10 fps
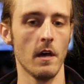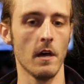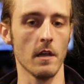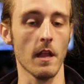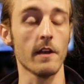
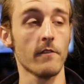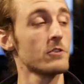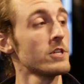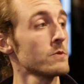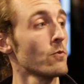a lot of our
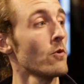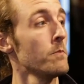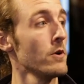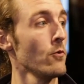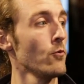ships
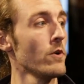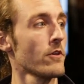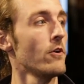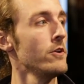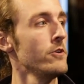weren't built
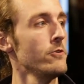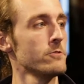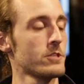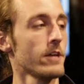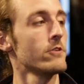with our new
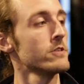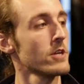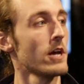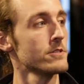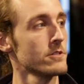standard
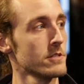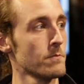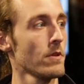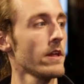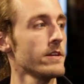sizes
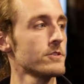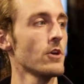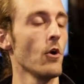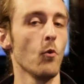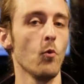in place.
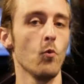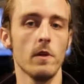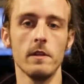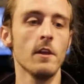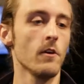So
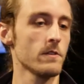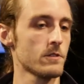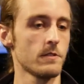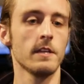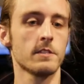
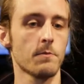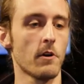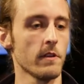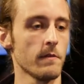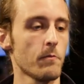it's
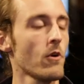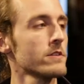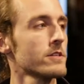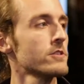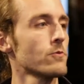part of the
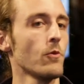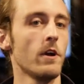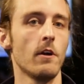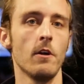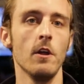process
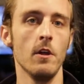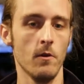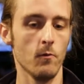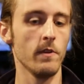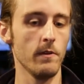where
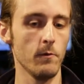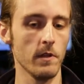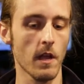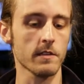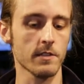
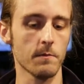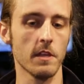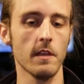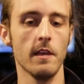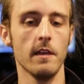we lock
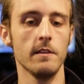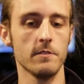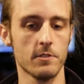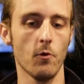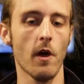something in,
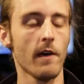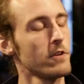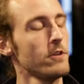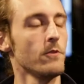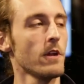so we'll have
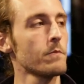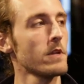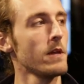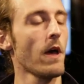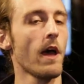to do an
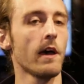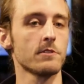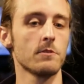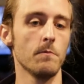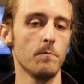update
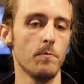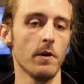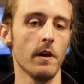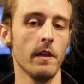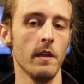pass.
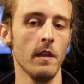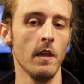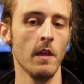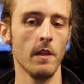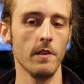But
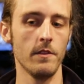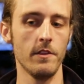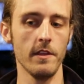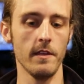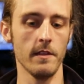
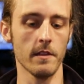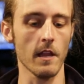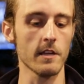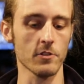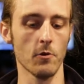the
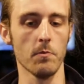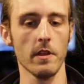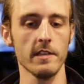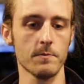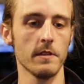logical
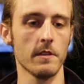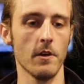placement,